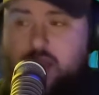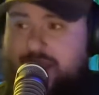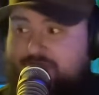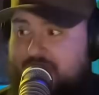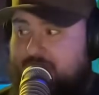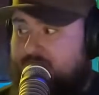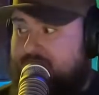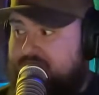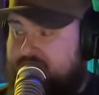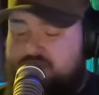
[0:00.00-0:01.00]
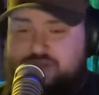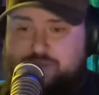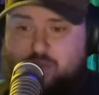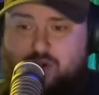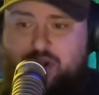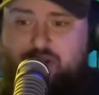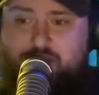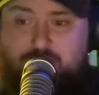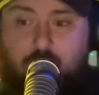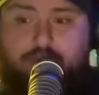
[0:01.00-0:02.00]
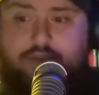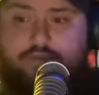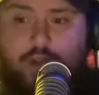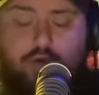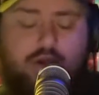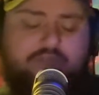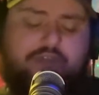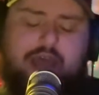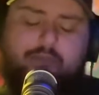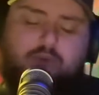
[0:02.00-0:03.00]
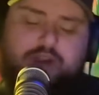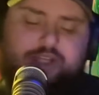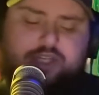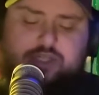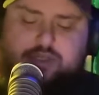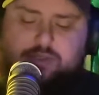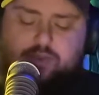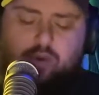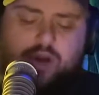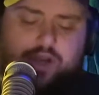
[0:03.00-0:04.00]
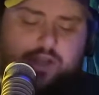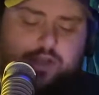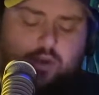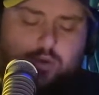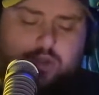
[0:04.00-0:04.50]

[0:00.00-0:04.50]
If that bridge isn't supporting both of you, if that bridge isn't supporting your